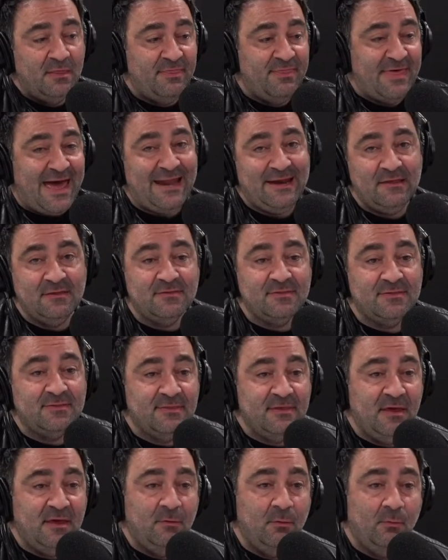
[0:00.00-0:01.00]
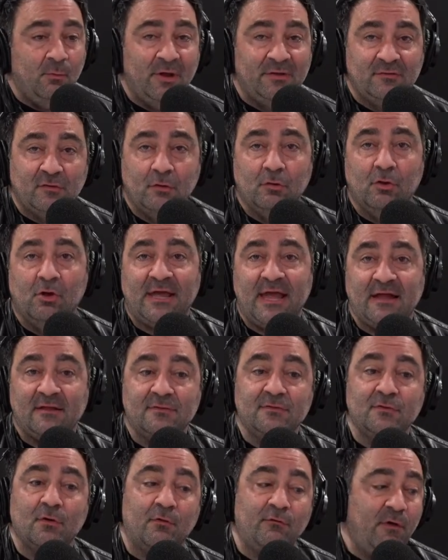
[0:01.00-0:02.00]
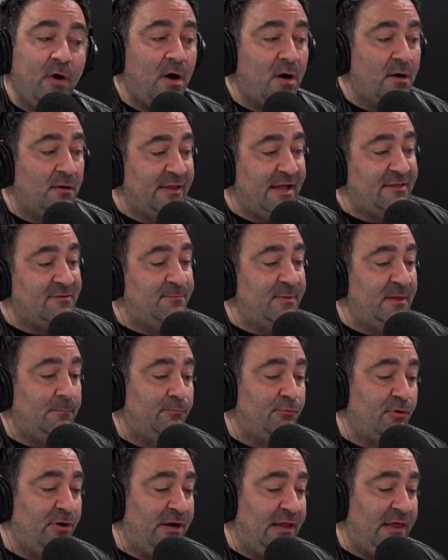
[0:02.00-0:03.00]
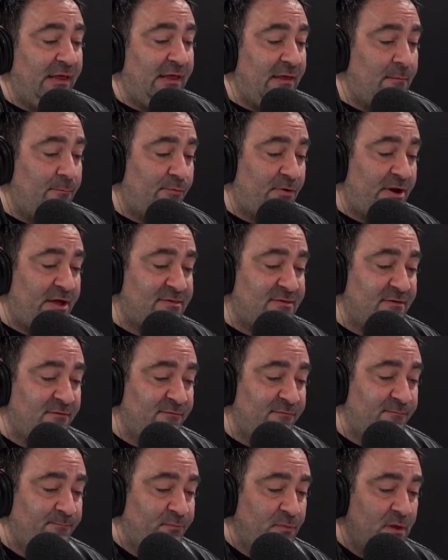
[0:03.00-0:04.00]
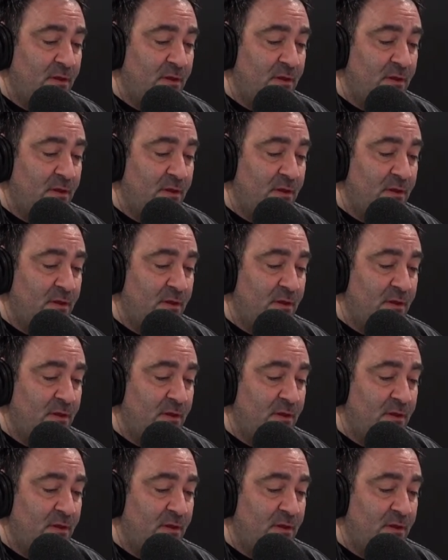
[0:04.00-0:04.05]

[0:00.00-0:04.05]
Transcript: that is the one to look at so far. That's been pretty impressive.